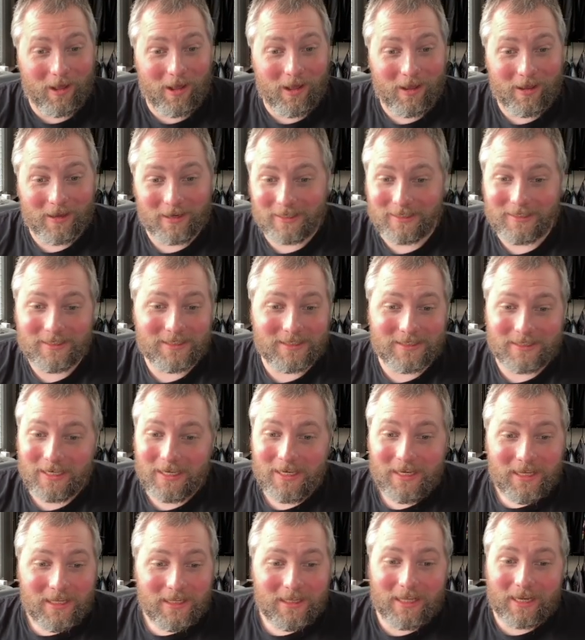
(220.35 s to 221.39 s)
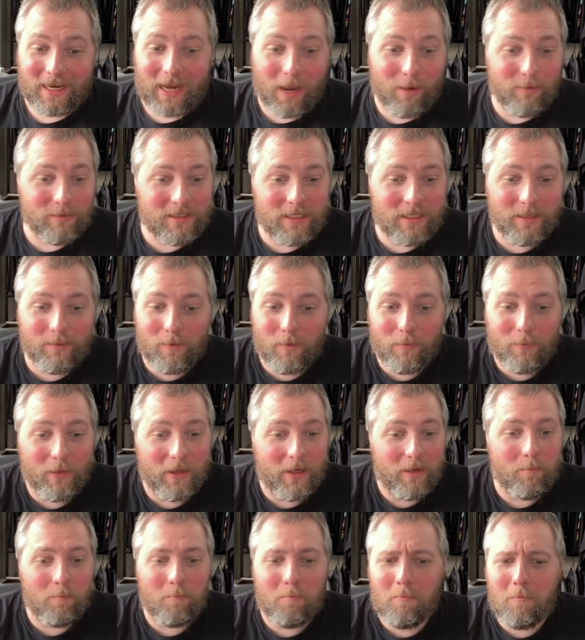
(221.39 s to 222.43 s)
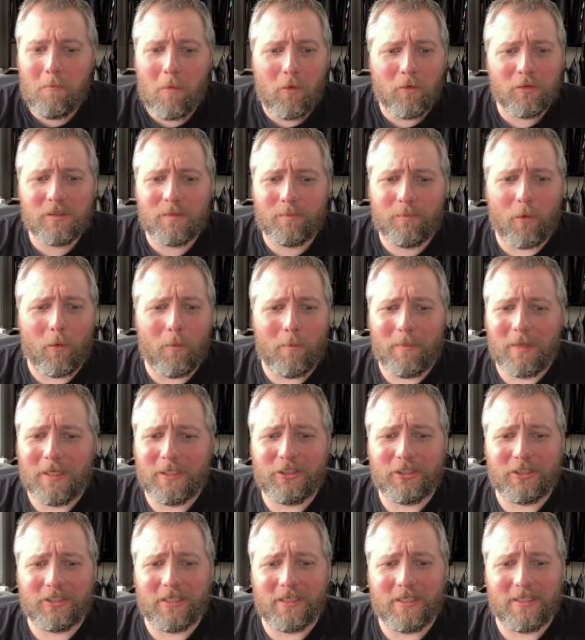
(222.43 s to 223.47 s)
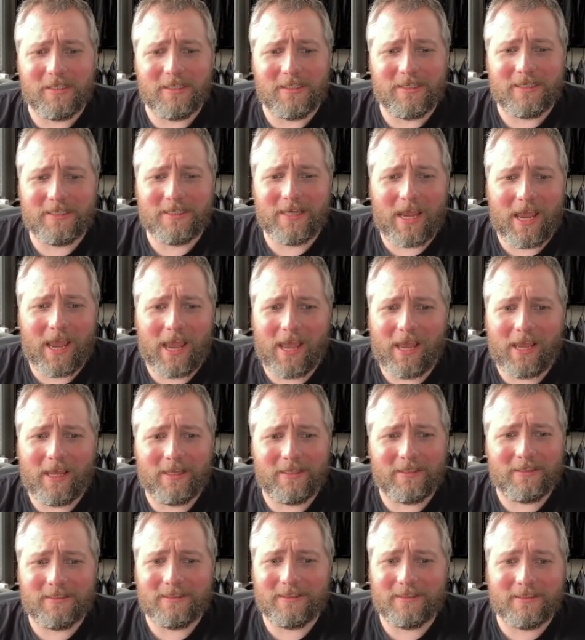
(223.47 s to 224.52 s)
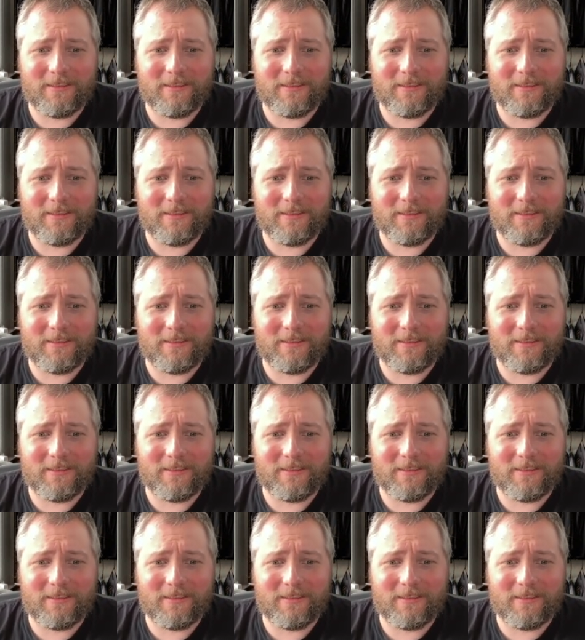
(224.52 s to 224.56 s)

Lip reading: Because I was able to play multiple missions, and